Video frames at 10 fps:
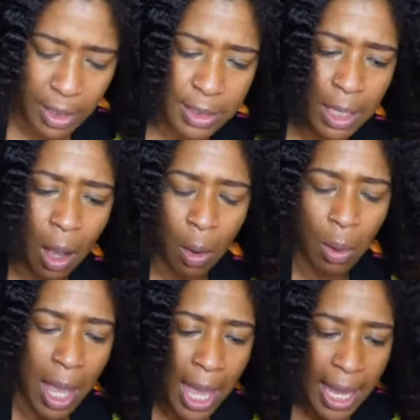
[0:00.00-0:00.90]

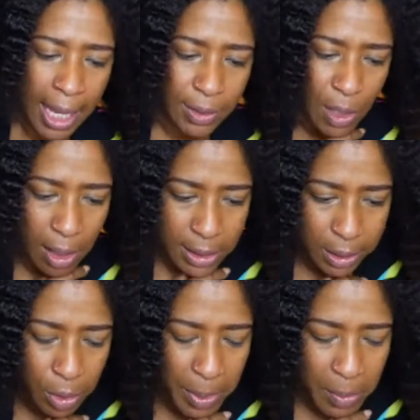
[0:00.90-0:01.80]
so it talks a
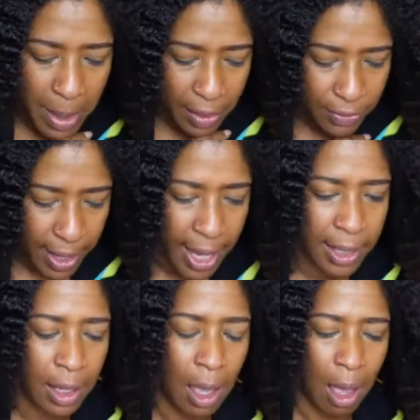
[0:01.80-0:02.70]
little bit about
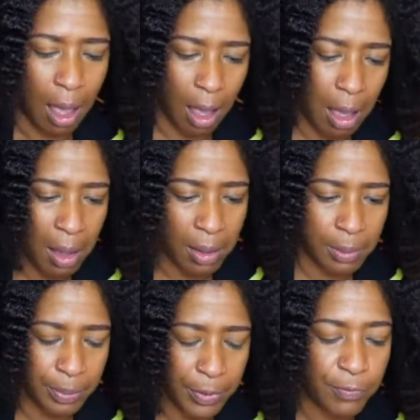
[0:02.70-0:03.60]
that
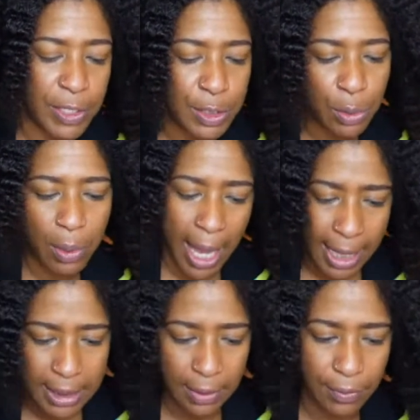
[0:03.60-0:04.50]
um physical
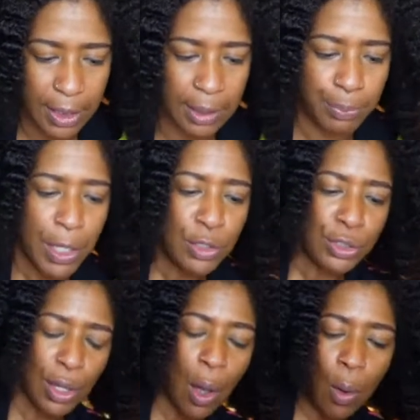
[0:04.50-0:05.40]
activity
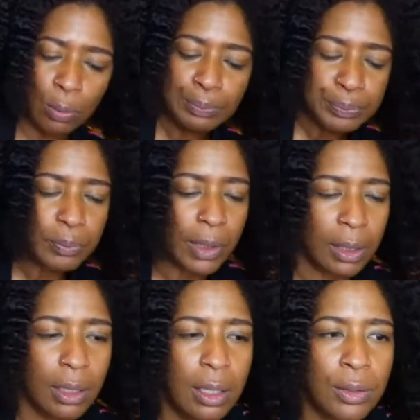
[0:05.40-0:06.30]
so
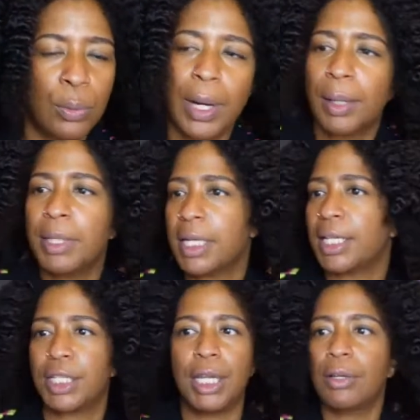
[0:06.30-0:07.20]
the
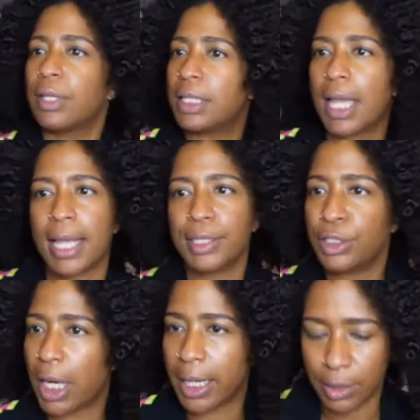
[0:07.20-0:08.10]
recommendation here this hasn't
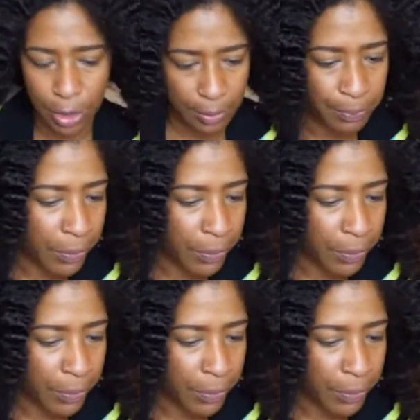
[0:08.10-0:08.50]
changed